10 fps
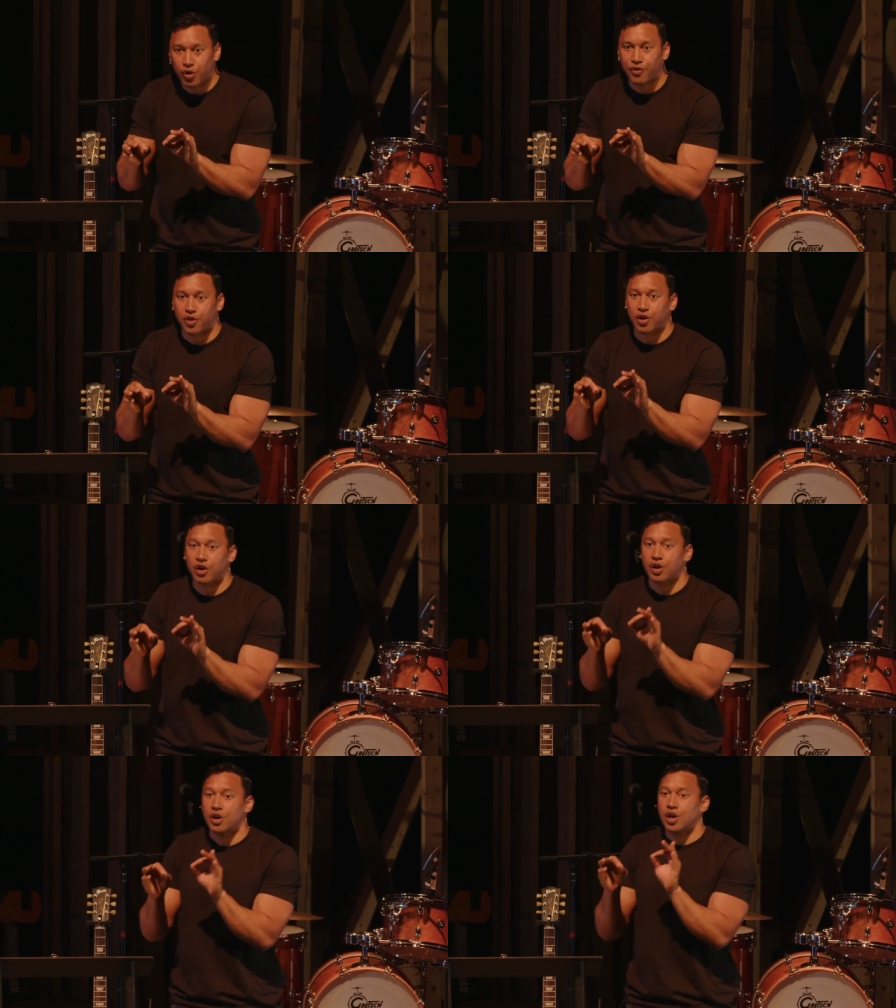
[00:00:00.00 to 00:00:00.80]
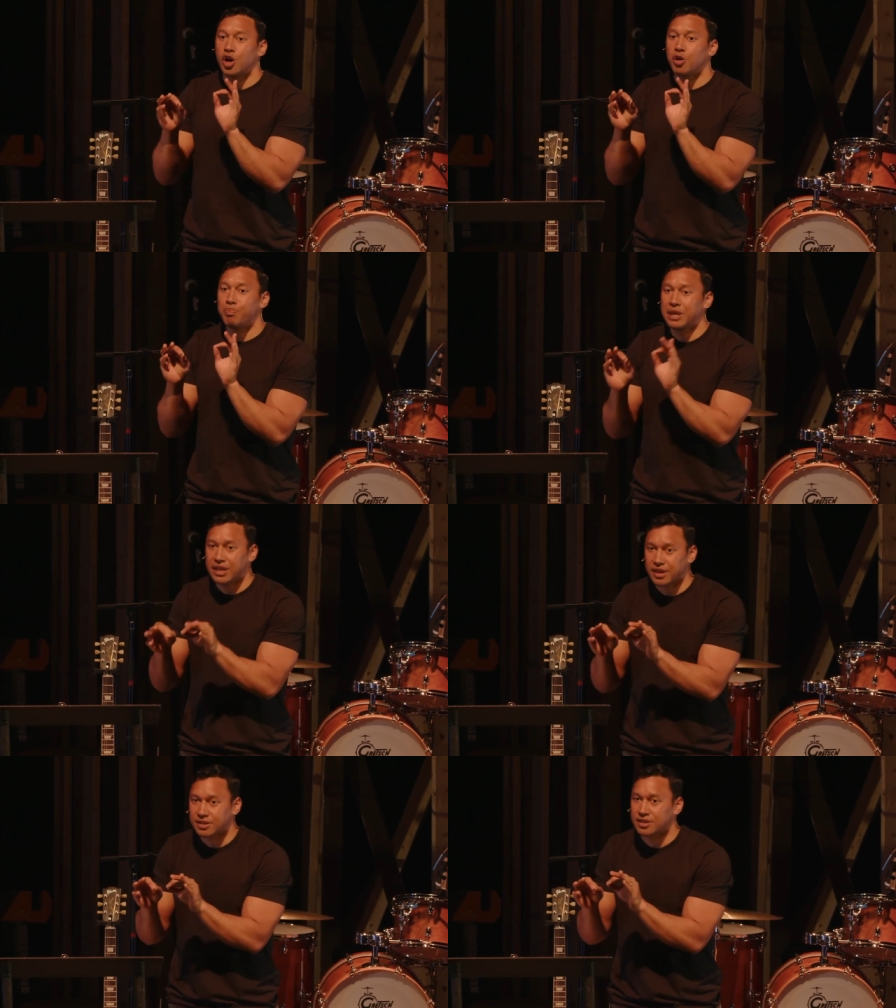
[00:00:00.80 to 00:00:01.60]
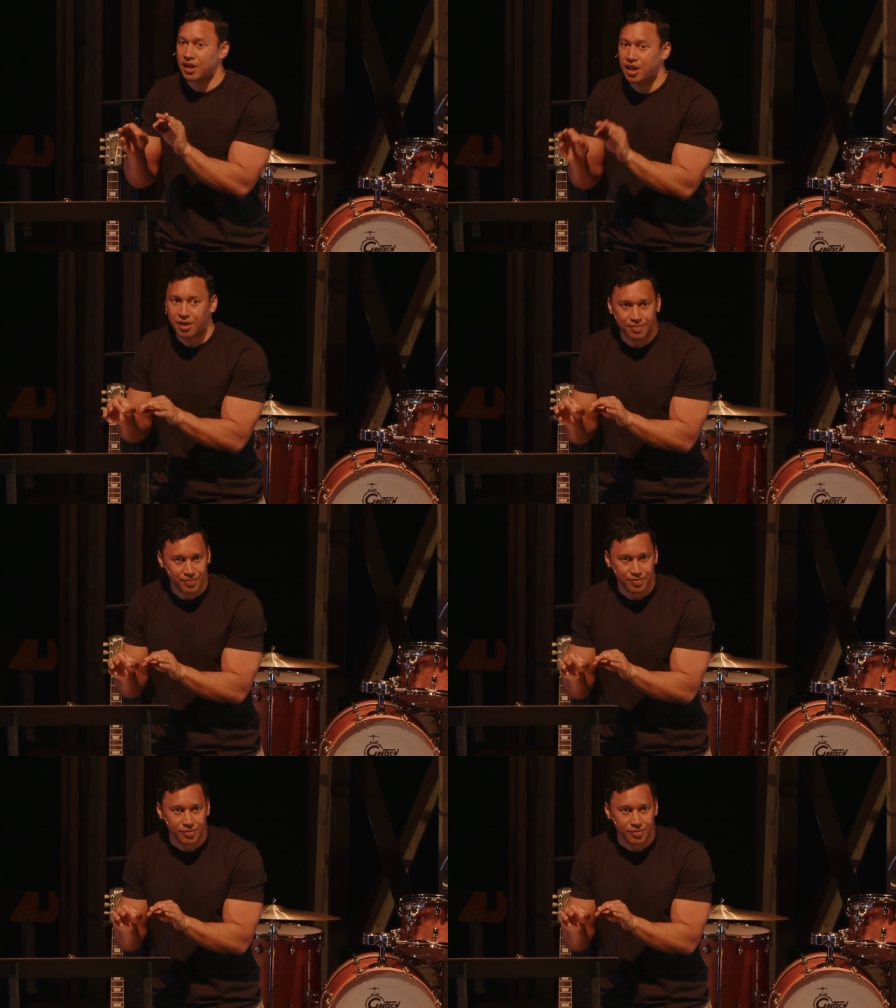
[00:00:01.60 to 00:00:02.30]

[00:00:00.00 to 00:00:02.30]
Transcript: over obedience to him,